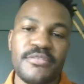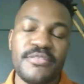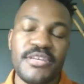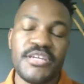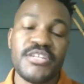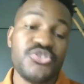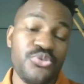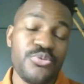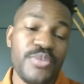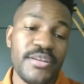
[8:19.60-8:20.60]
it is
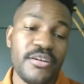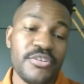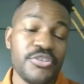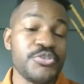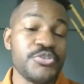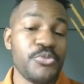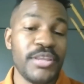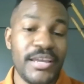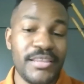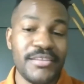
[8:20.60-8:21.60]
true that adults are more
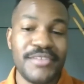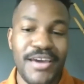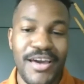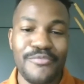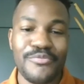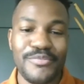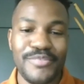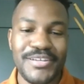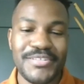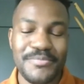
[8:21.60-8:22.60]
likely to have
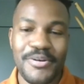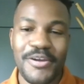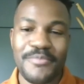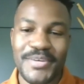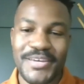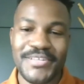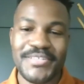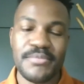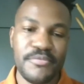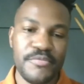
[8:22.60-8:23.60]
reflux, in part because
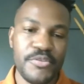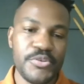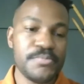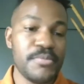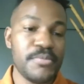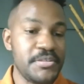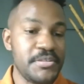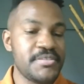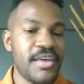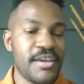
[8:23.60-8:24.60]
some of those
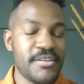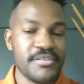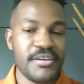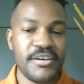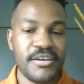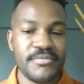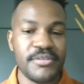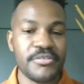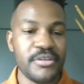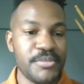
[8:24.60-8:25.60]
muscles that
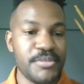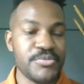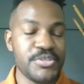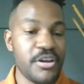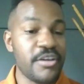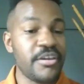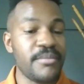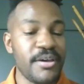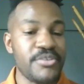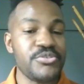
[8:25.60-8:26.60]
Dr. Amaning was talking
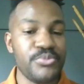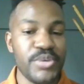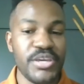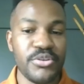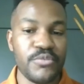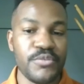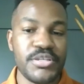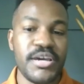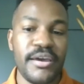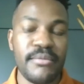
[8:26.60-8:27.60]
about do weaken over
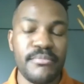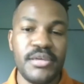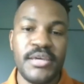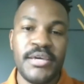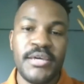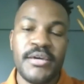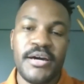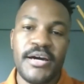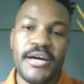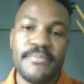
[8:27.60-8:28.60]
time.
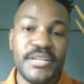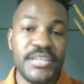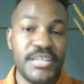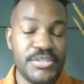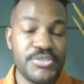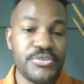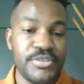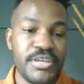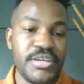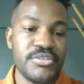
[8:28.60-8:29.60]
But kids
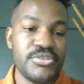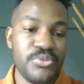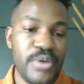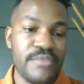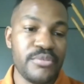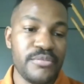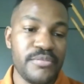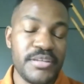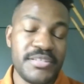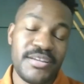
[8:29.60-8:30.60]
certainly do have
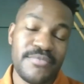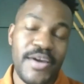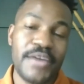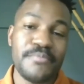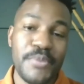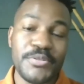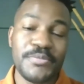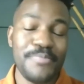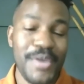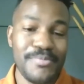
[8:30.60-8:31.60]
reflux. And in fact, most
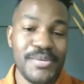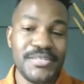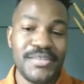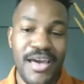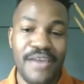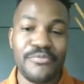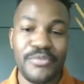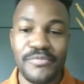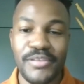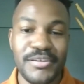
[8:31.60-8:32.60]
babies have
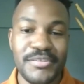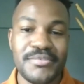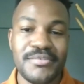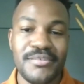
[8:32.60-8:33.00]
reflux